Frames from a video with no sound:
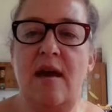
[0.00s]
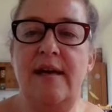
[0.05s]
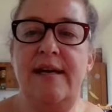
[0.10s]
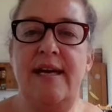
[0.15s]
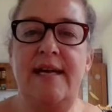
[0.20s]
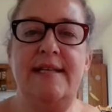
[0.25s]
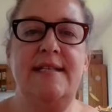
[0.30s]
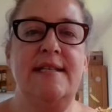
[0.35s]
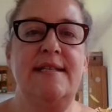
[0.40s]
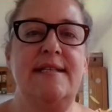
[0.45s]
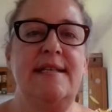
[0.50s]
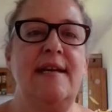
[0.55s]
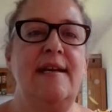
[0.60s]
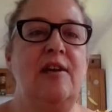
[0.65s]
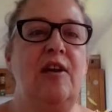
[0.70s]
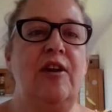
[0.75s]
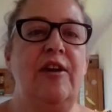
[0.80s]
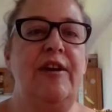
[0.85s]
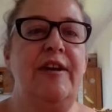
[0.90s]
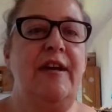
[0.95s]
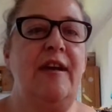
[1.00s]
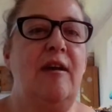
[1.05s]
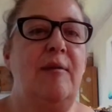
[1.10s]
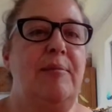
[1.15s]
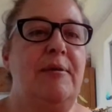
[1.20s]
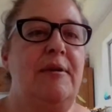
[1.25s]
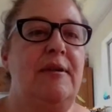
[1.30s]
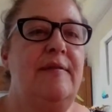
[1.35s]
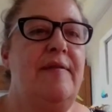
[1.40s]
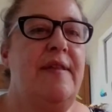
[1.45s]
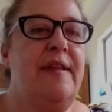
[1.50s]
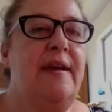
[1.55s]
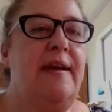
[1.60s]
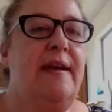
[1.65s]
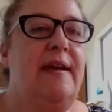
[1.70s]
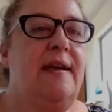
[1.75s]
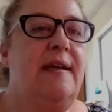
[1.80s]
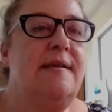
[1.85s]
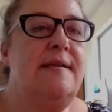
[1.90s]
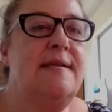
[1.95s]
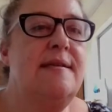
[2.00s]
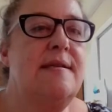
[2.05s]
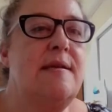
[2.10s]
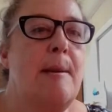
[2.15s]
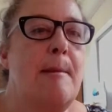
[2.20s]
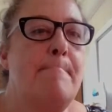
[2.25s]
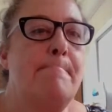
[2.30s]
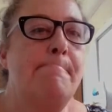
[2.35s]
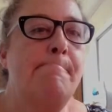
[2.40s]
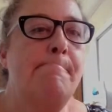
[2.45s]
I need to download a couple of things.